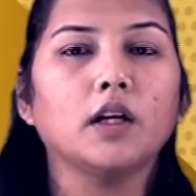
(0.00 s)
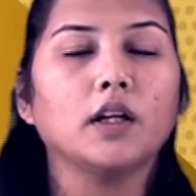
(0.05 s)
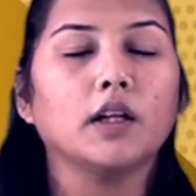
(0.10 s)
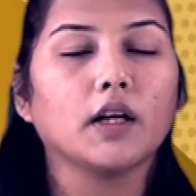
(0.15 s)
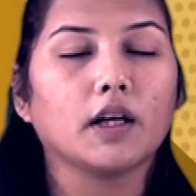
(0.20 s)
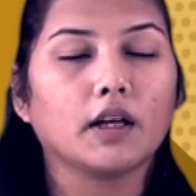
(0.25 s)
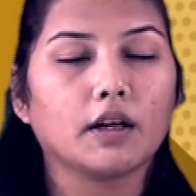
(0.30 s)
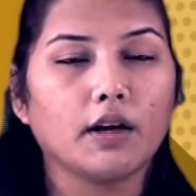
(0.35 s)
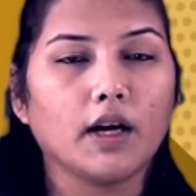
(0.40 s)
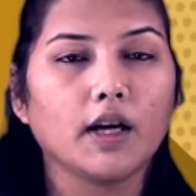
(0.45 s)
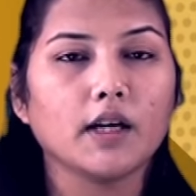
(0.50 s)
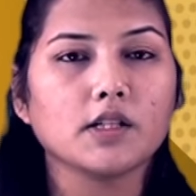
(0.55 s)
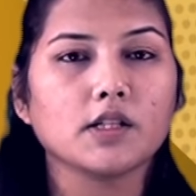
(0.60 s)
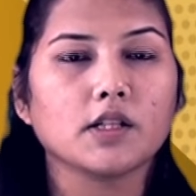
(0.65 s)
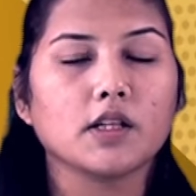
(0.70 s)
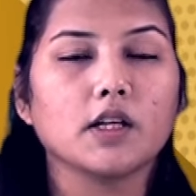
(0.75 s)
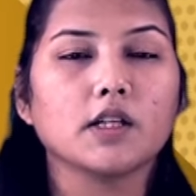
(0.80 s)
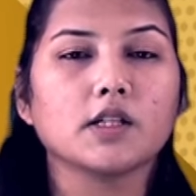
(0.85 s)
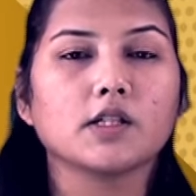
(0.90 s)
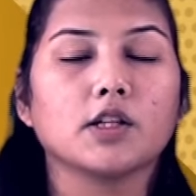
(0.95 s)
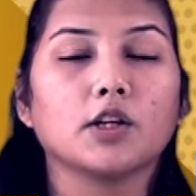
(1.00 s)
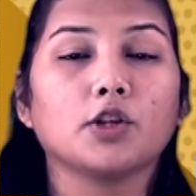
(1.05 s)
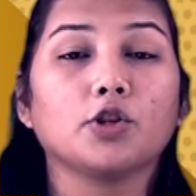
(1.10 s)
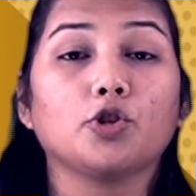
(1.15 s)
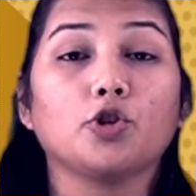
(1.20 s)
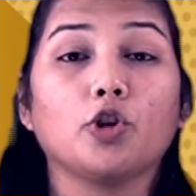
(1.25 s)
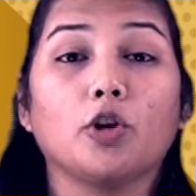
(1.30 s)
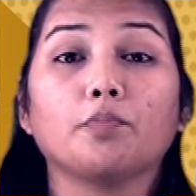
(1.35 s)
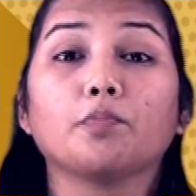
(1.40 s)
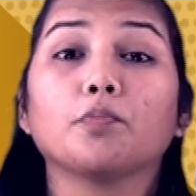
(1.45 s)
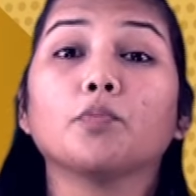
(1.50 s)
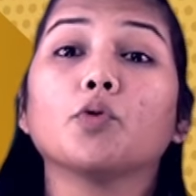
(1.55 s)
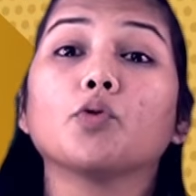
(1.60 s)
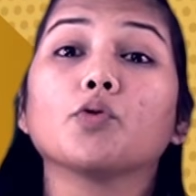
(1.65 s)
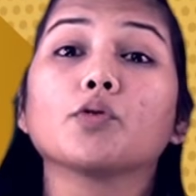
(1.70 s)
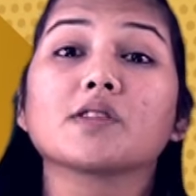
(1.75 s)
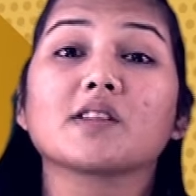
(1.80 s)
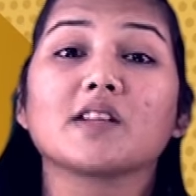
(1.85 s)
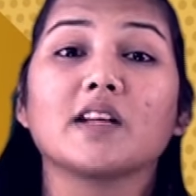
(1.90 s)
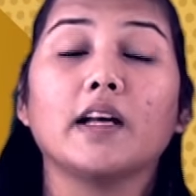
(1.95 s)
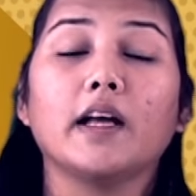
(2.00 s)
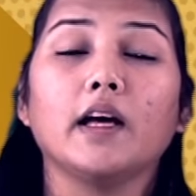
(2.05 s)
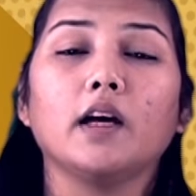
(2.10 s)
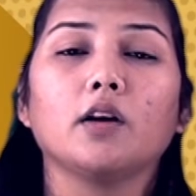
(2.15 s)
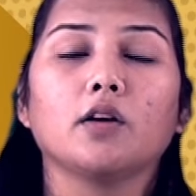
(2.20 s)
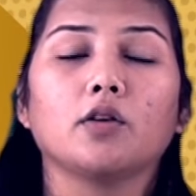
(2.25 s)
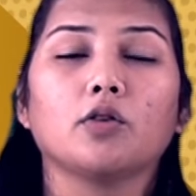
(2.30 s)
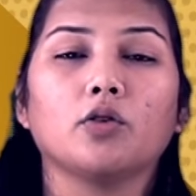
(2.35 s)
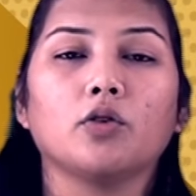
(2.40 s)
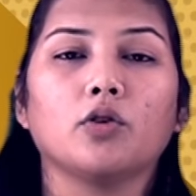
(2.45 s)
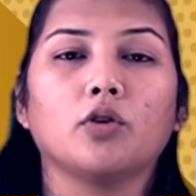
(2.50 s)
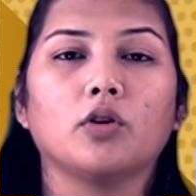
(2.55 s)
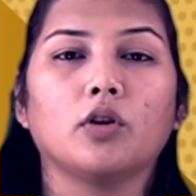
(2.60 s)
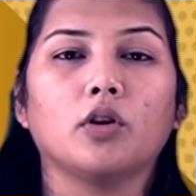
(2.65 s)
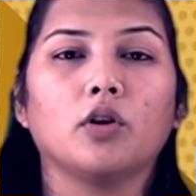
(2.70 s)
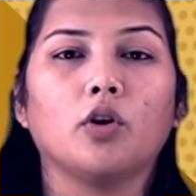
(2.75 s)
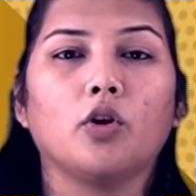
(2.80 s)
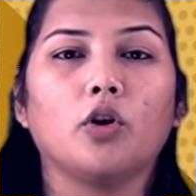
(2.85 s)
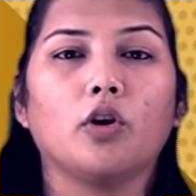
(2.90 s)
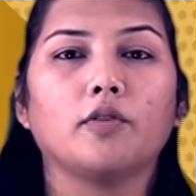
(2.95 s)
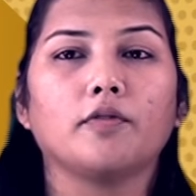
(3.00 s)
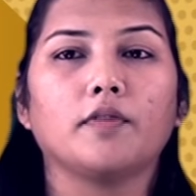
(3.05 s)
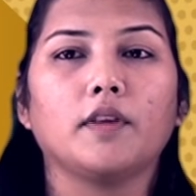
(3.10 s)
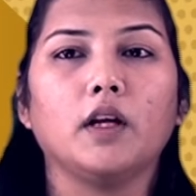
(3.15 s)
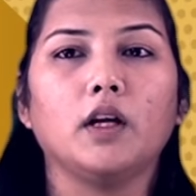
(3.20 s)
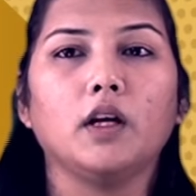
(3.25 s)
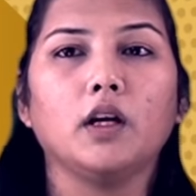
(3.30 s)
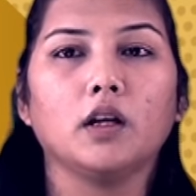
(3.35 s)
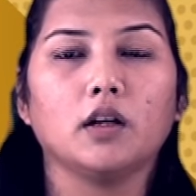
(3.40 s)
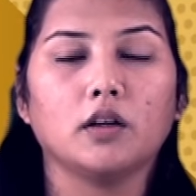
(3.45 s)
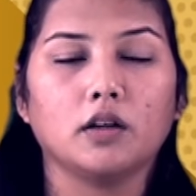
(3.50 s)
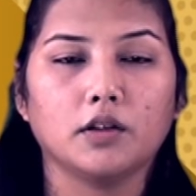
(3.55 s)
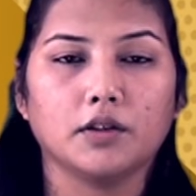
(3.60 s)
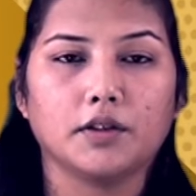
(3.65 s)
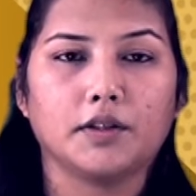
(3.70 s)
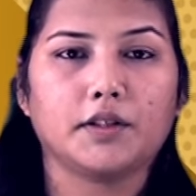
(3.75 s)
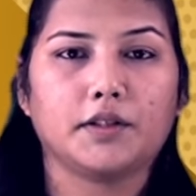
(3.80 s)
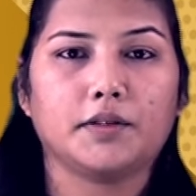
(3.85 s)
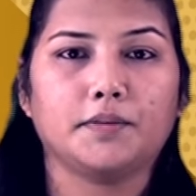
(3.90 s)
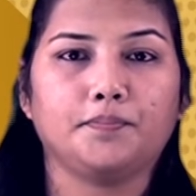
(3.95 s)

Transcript: The crust is the topmost layer of the earth.